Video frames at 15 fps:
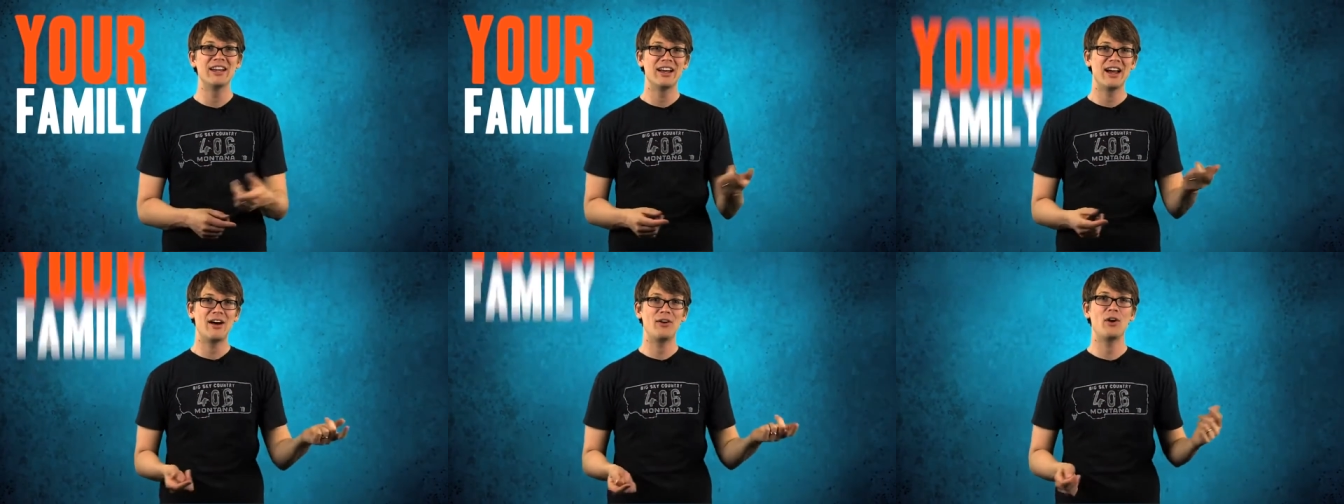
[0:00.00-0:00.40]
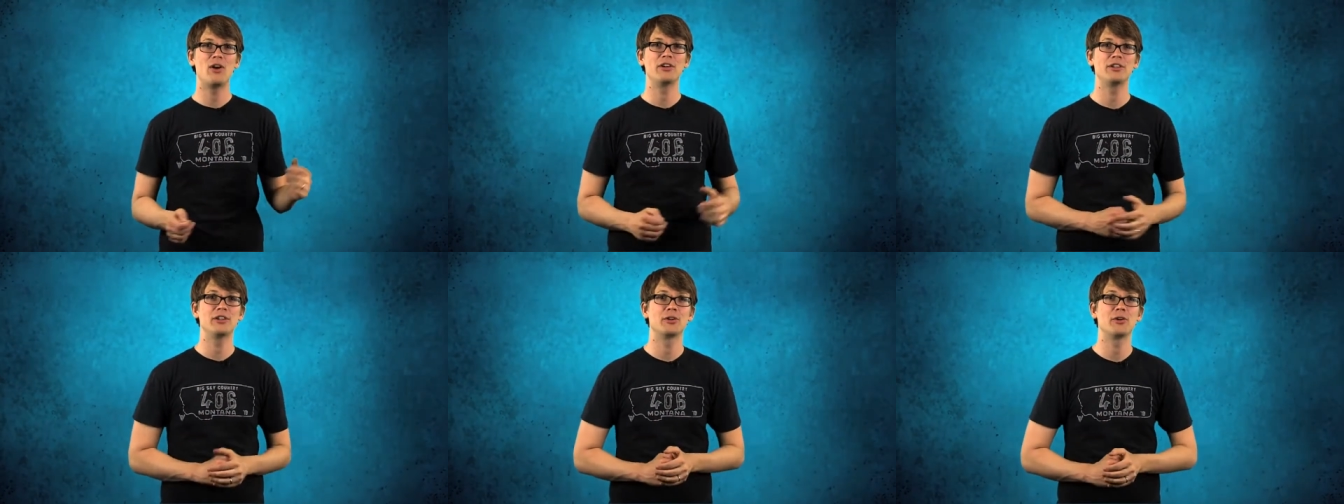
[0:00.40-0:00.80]
How
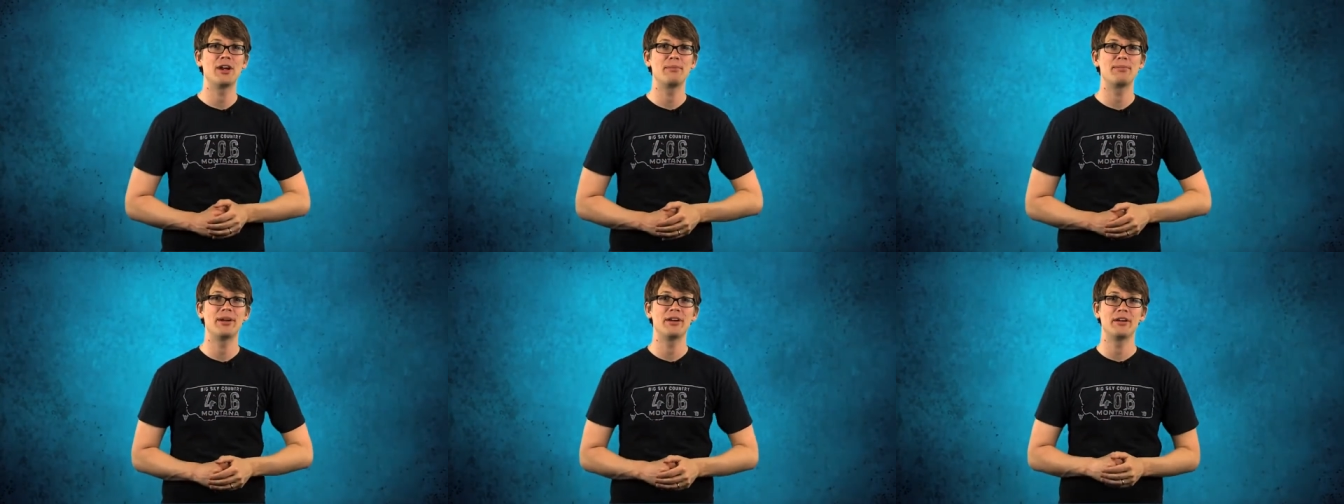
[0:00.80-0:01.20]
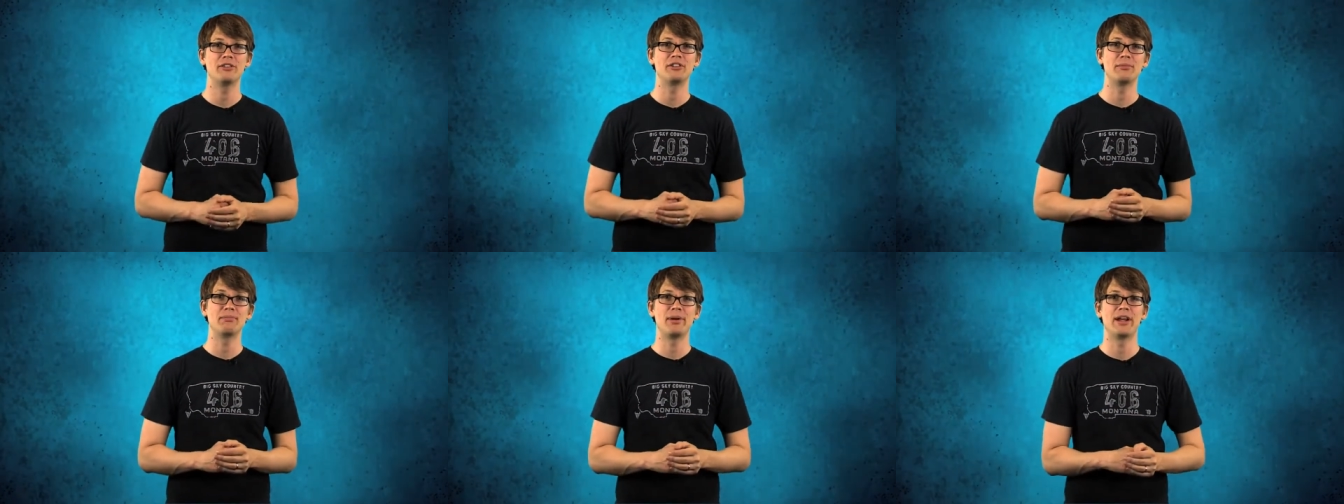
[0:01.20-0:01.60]
long your grandparents
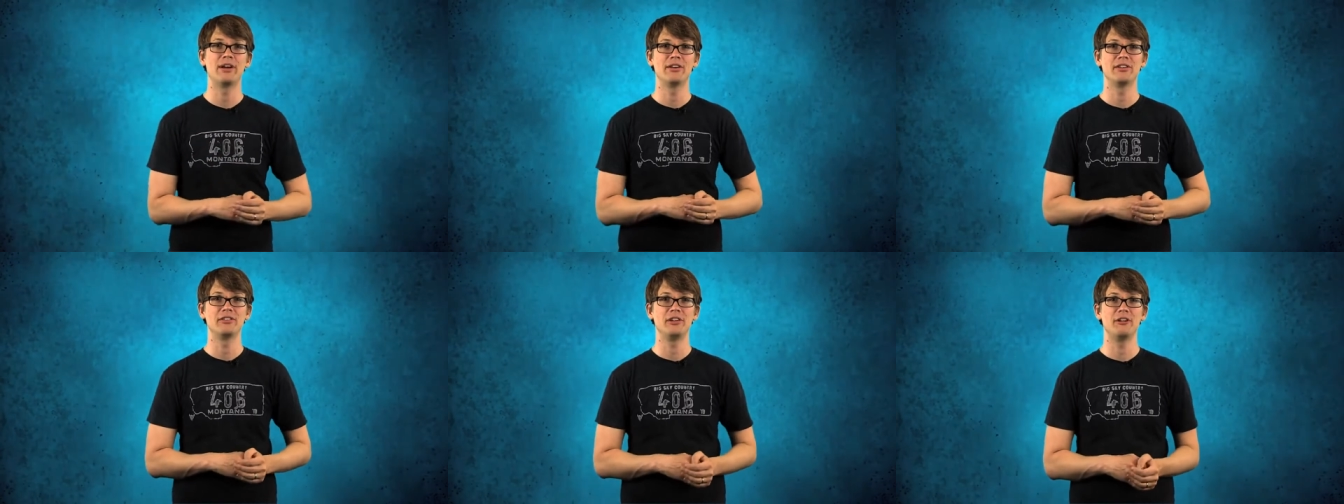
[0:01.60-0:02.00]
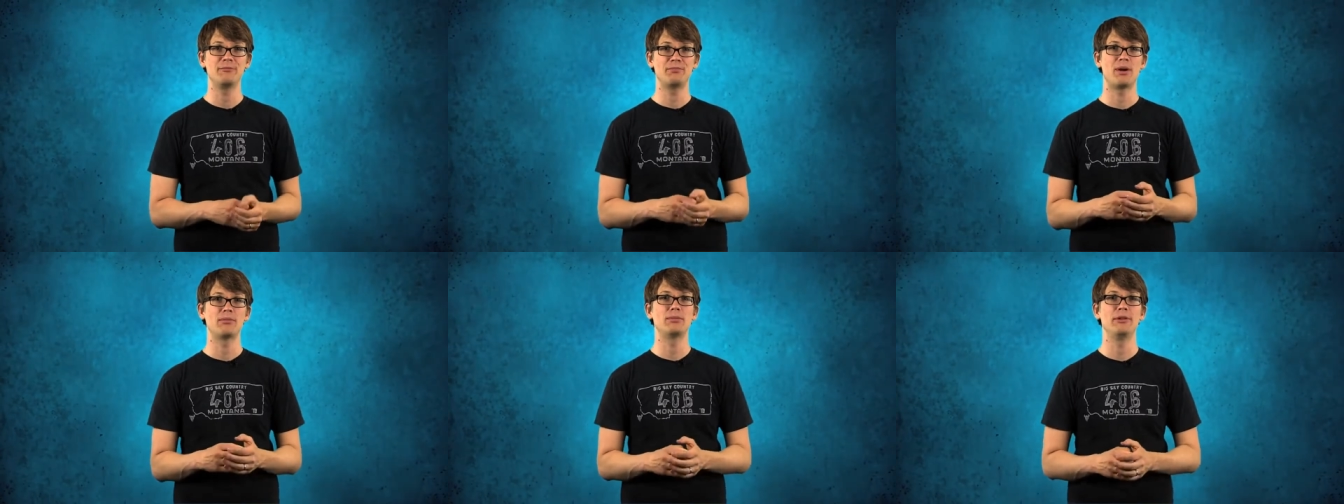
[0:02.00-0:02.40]
and parents live
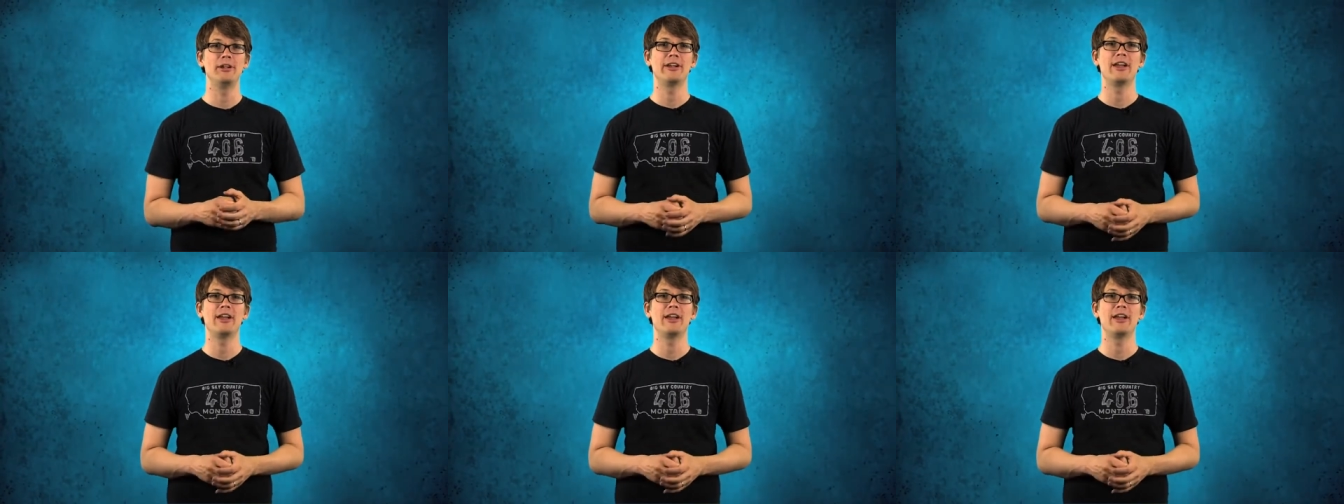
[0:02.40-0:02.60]
probably